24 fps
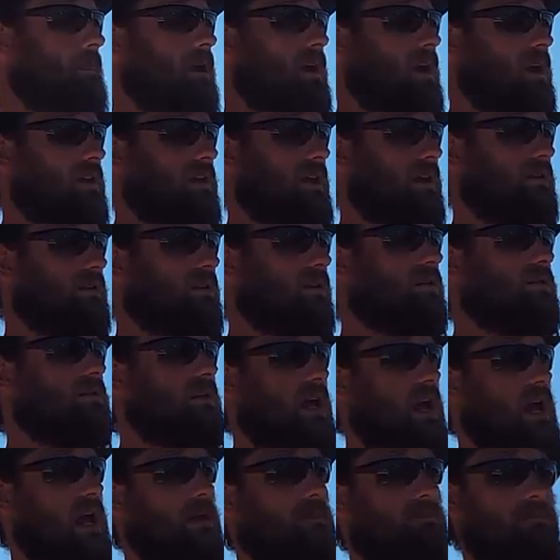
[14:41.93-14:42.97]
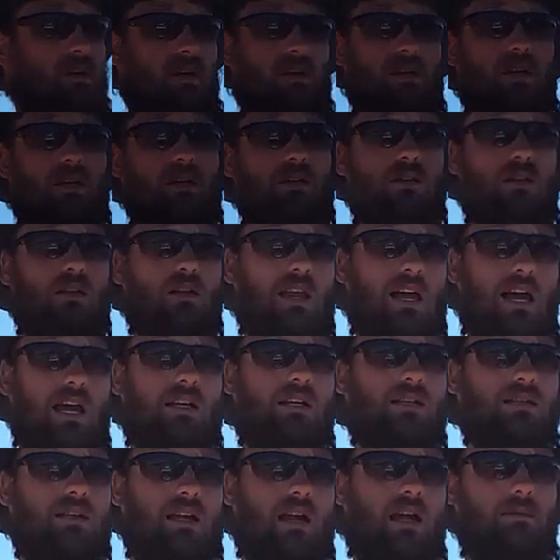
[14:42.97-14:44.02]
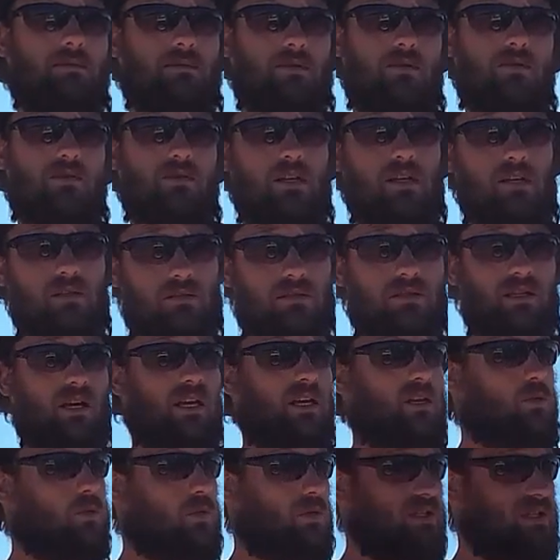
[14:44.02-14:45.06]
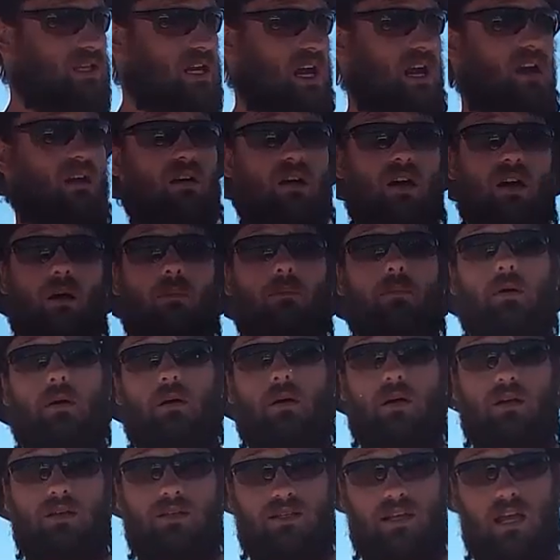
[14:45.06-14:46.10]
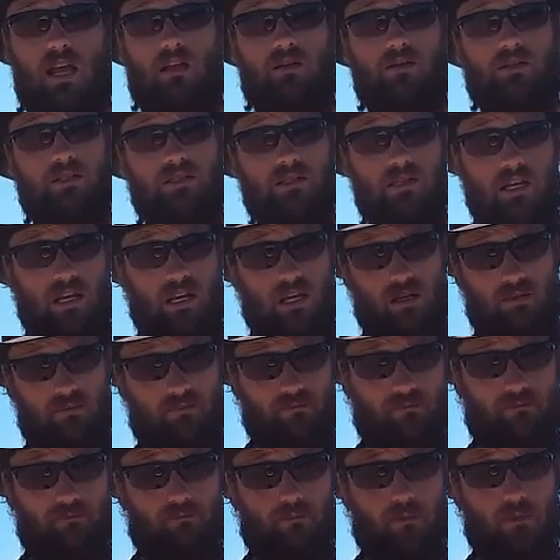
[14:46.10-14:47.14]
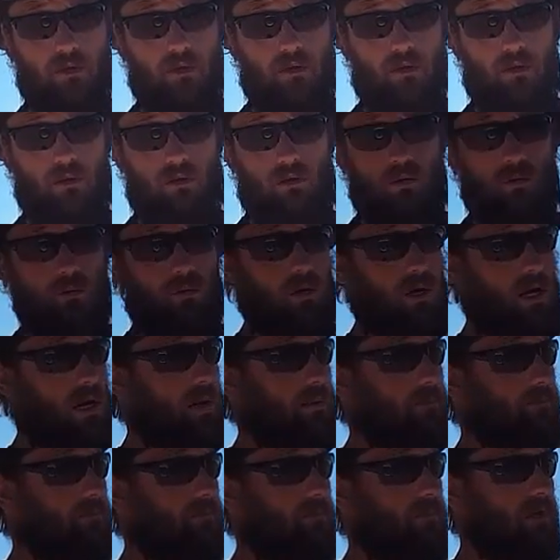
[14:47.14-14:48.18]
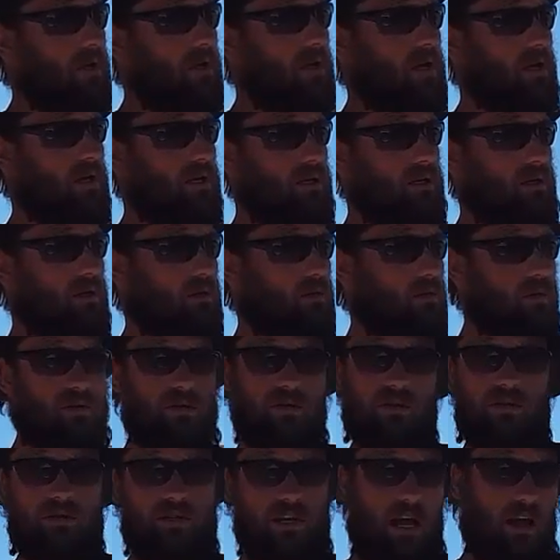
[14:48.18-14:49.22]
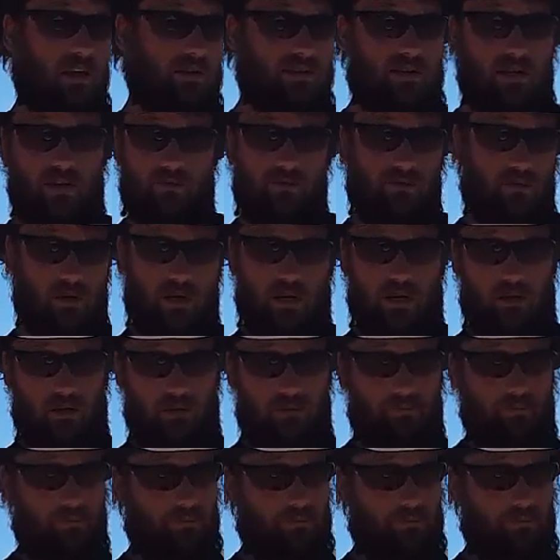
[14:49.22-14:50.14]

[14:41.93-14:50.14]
And they do that because a lot of times those needle teeth will tear up a sow's teeth, okay? And you don't want your sow suffering either.